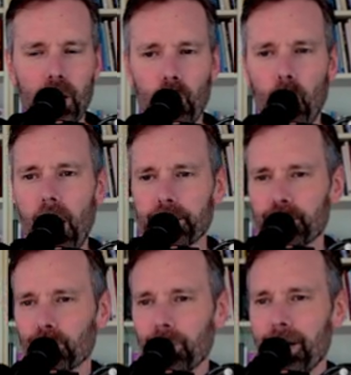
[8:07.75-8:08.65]
Watch
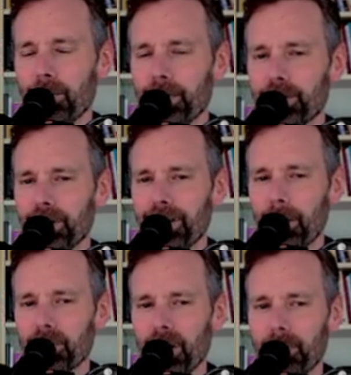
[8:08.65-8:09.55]
right when she
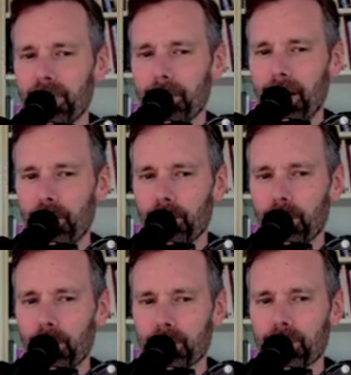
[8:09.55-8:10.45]
comes up into mountain
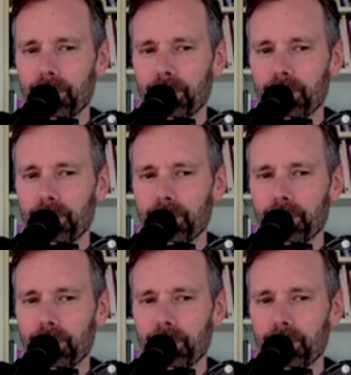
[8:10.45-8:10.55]
pose.